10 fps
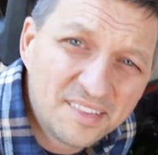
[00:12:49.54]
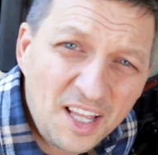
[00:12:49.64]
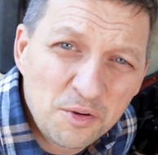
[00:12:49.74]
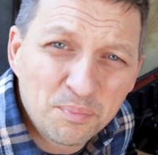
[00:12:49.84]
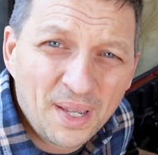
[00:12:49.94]
is
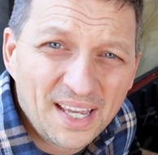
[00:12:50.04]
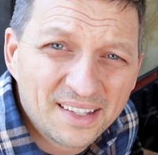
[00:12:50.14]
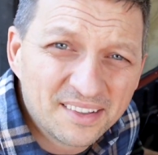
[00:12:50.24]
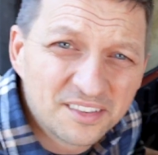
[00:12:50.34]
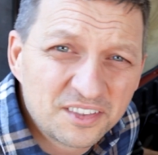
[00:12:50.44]
not
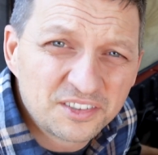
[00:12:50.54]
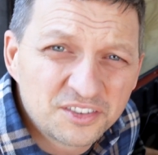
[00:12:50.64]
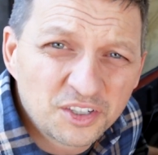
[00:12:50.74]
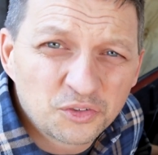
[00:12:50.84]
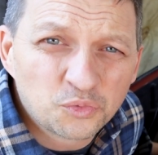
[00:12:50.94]
bad, this is
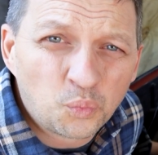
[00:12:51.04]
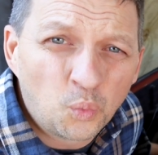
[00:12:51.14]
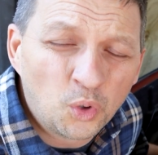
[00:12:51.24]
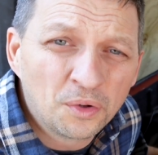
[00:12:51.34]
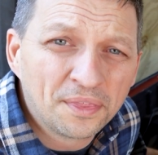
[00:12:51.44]
just
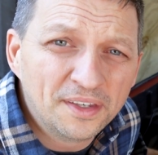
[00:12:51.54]
worth